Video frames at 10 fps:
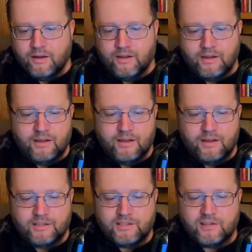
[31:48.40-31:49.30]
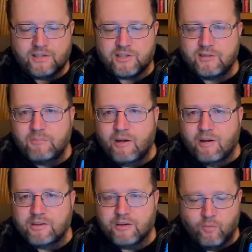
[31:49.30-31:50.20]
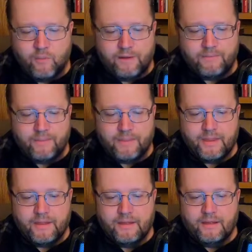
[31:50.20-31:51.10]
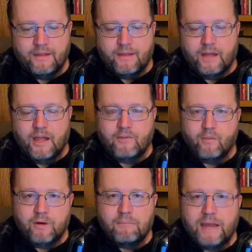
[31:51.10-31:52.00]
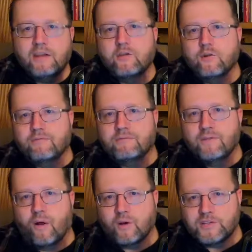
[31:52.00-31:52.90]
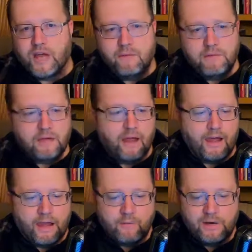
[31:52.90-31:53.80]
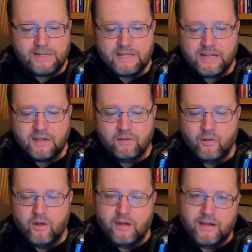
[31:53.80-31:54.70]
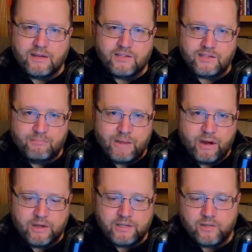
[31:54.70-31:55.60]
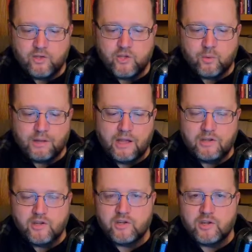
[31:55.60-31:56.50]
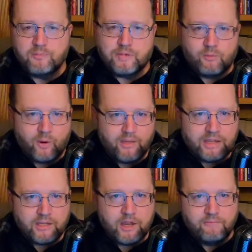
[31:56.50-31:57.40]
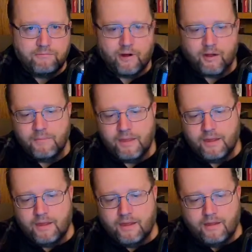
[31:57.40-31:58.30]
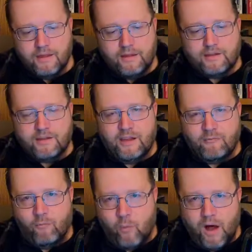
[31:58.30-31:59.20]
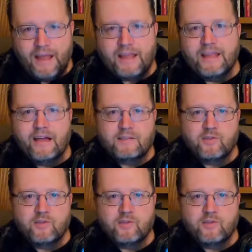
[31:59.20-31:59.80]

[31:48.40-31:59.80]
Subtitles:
to this Samaritan woman. And the remainder of our time tonight, I want to take a look at Samaritan-Jew relationships and where they come from and why it got so